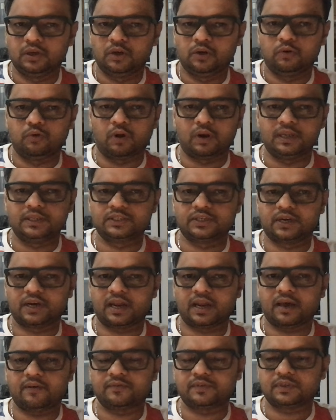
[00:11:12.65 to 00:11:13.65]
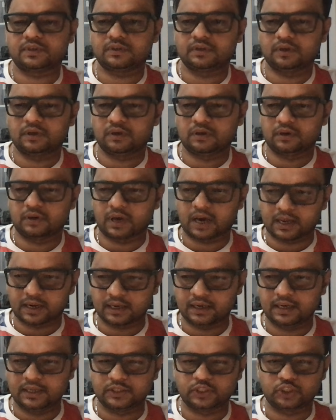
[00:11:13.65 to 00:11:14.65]
knowledge graphs,
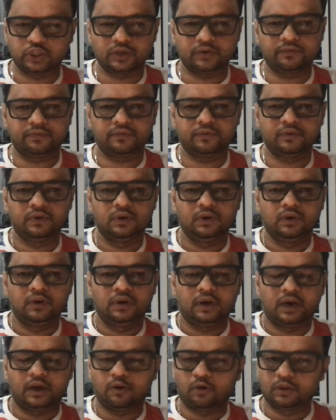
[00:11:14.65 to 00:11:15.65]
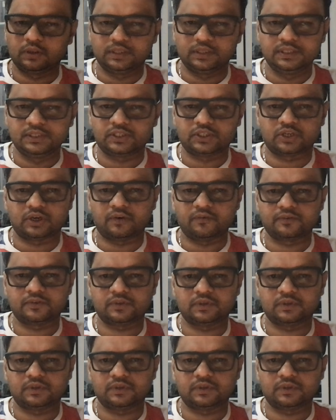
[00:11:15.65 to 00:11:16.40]
RLHF, and all these stuffs.